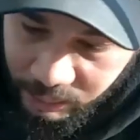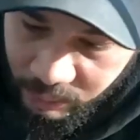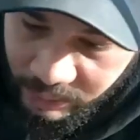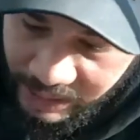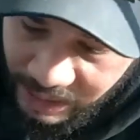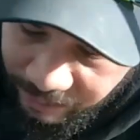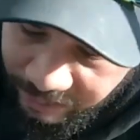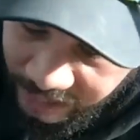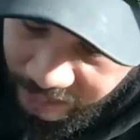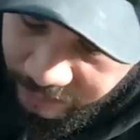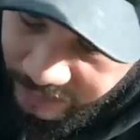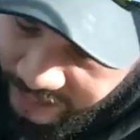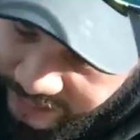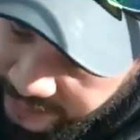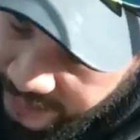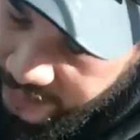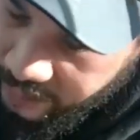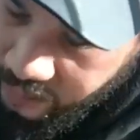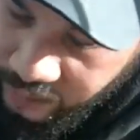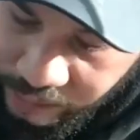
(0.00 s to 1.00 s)
what I mean by
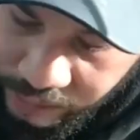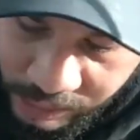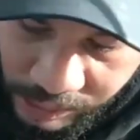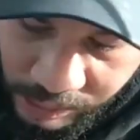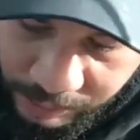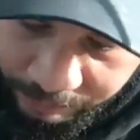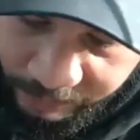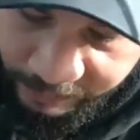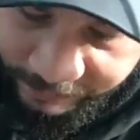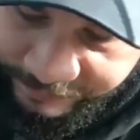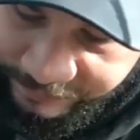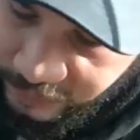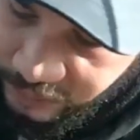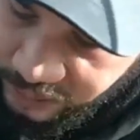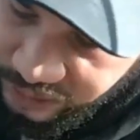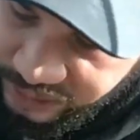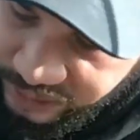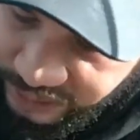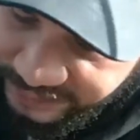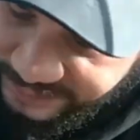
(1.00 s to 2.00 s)
that. But
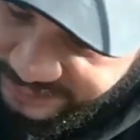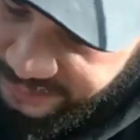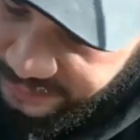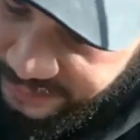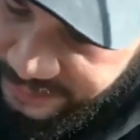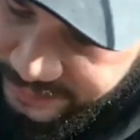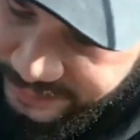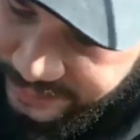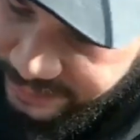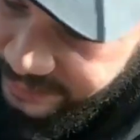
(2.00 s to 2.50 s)
first, let's get into